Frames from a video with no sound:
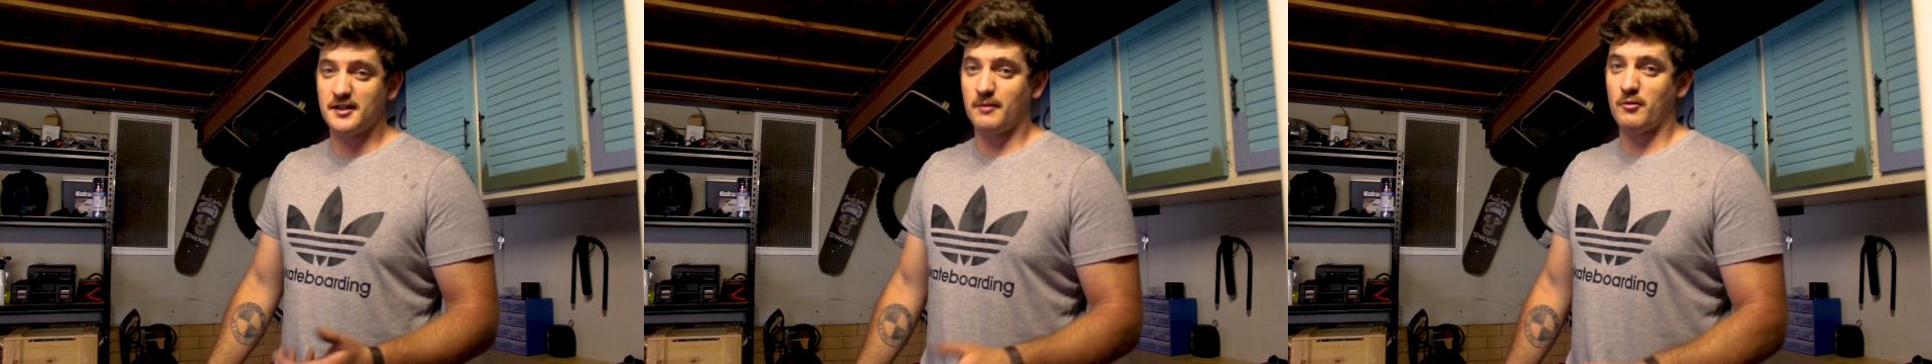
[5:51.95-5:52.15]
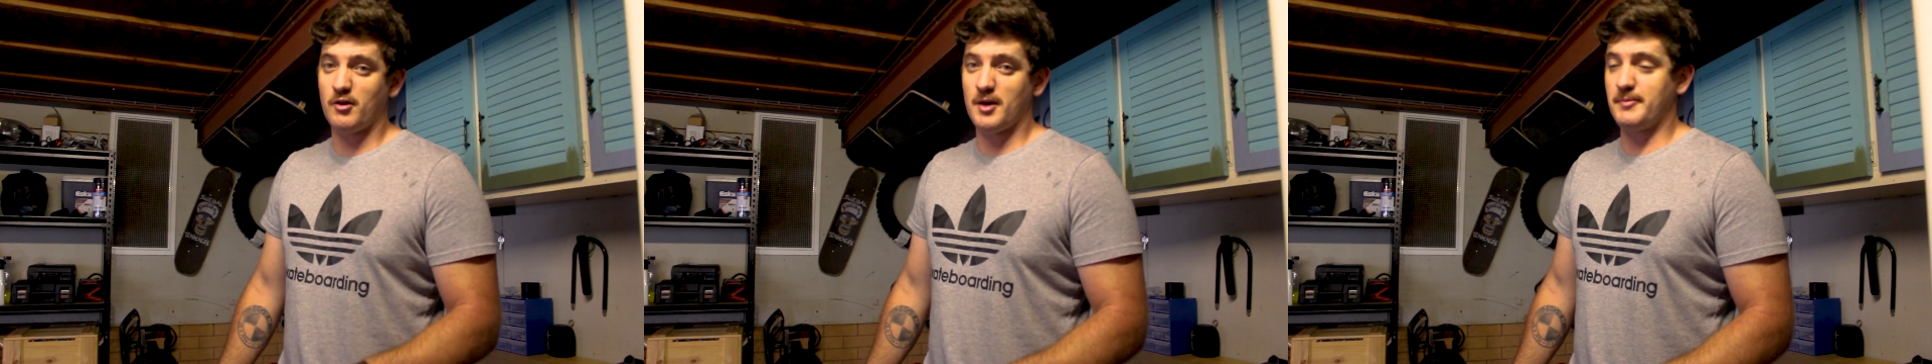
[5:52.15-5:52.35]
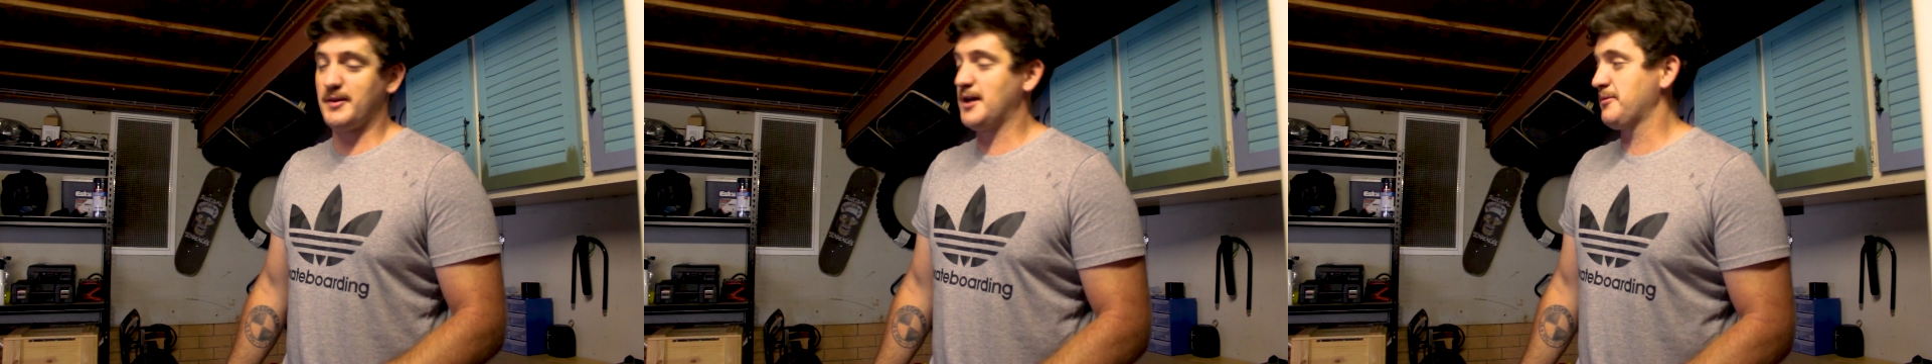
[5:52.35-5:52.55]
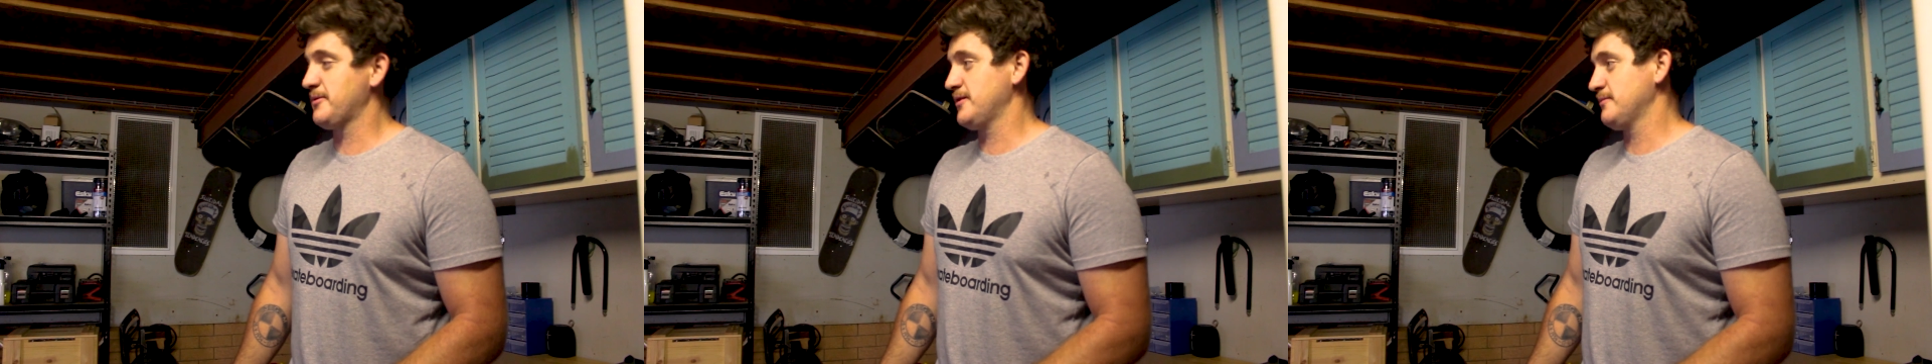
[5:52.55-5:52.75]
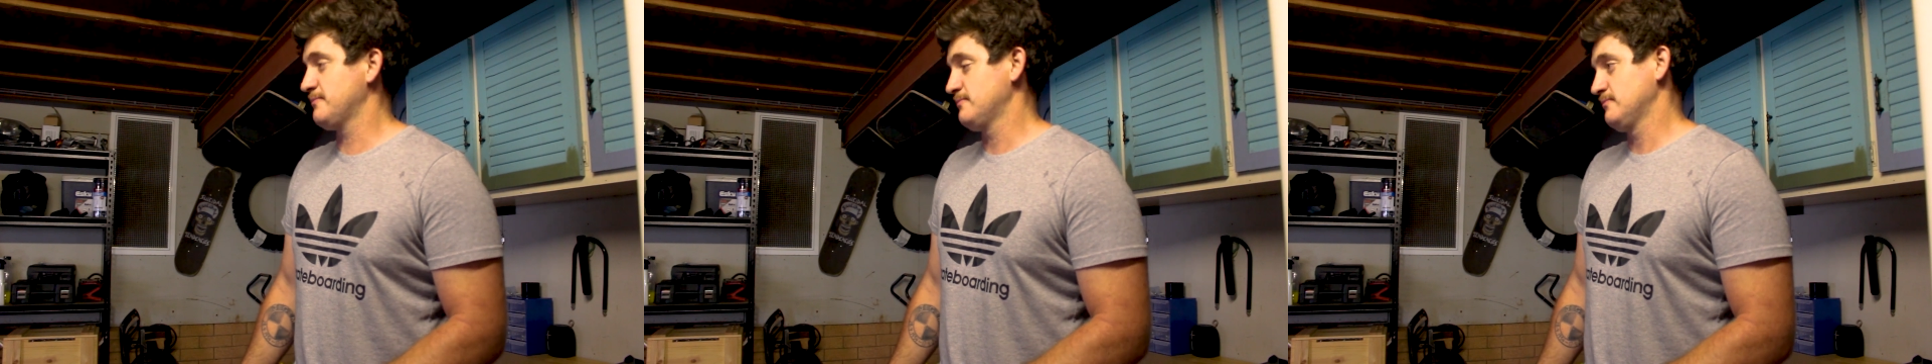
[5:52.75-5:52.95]
I might be able
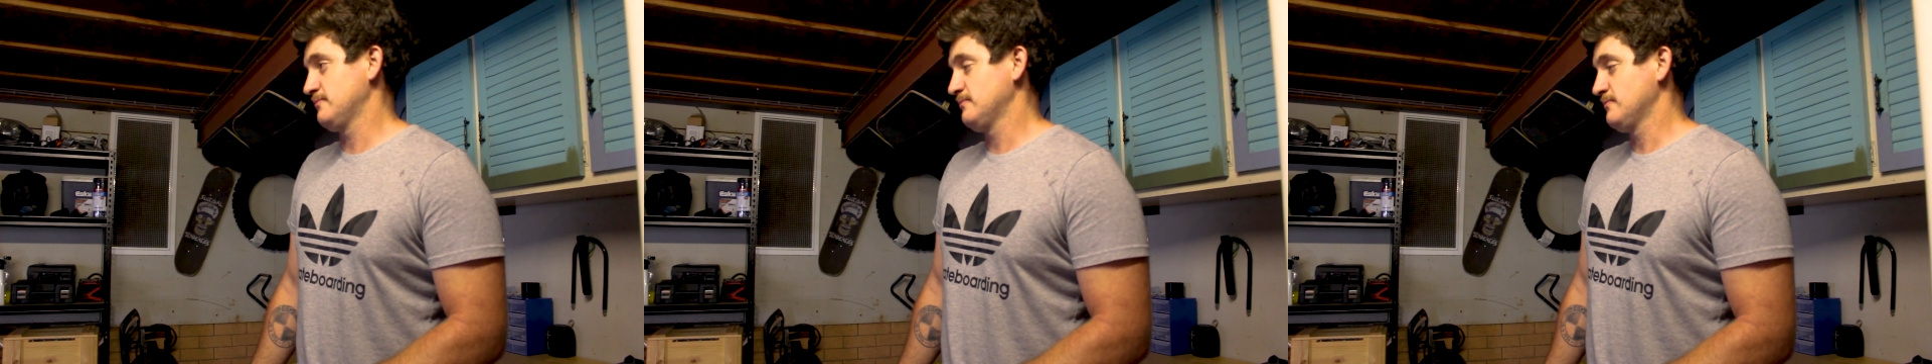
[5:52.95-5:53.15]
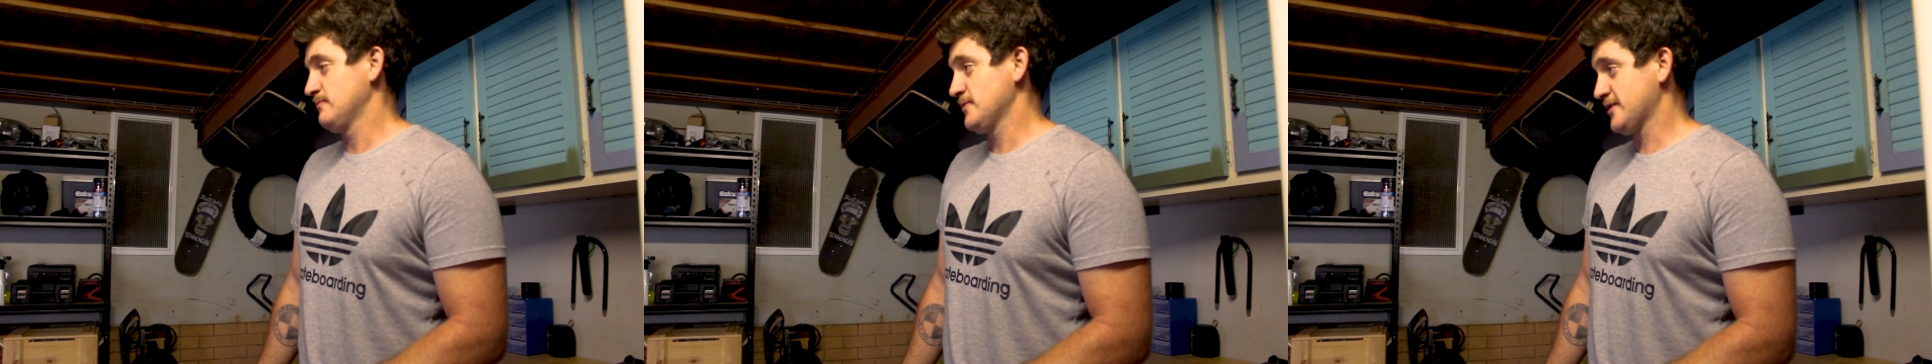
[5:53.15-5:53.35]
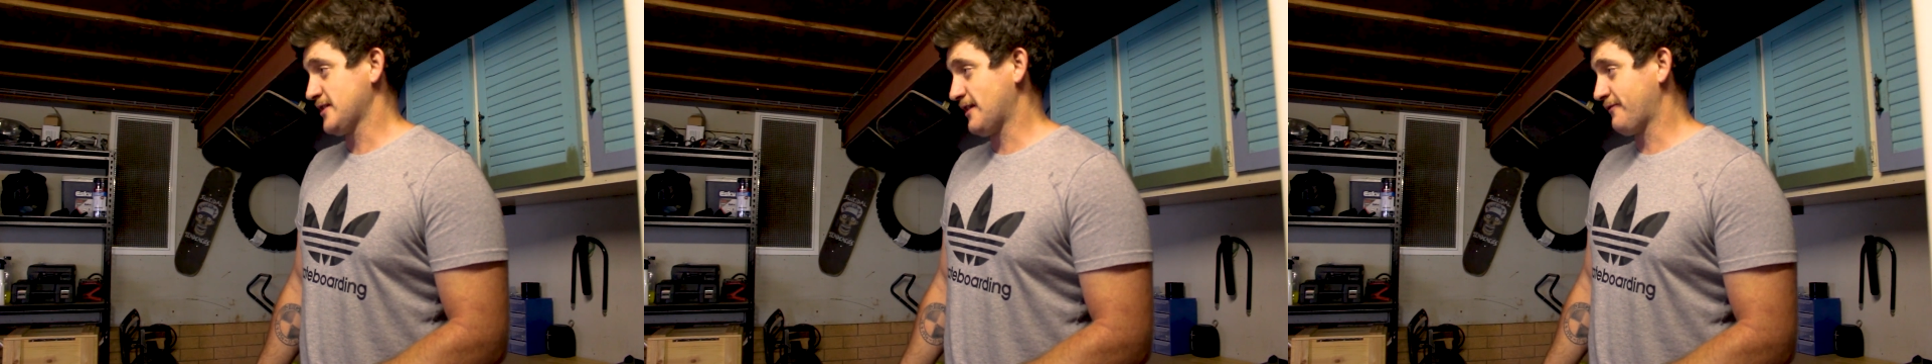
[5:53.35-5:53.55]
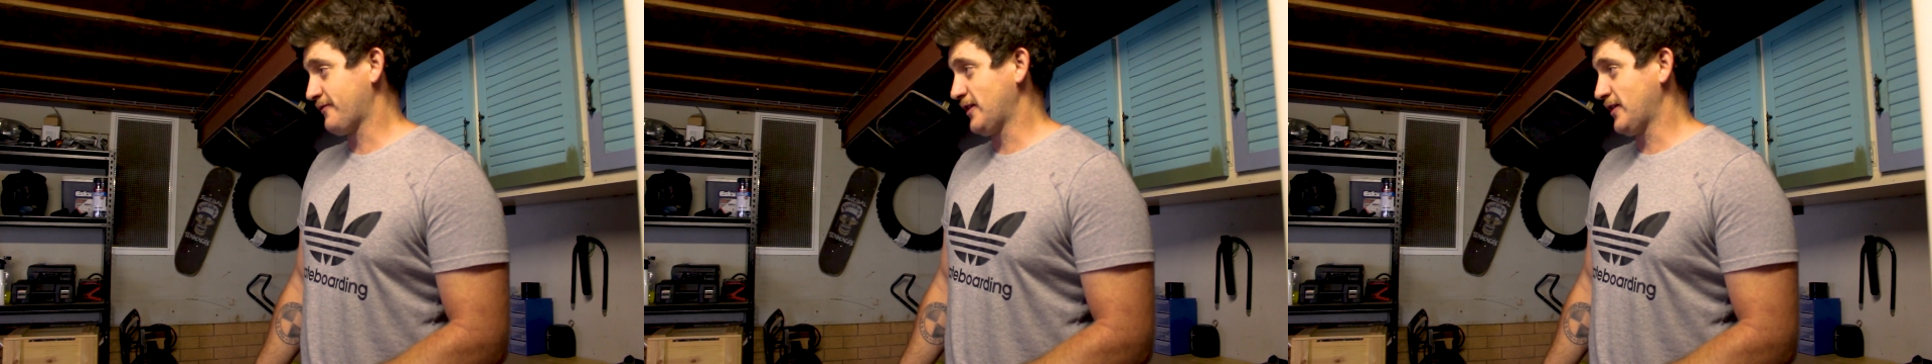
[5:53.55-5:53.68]
to stuff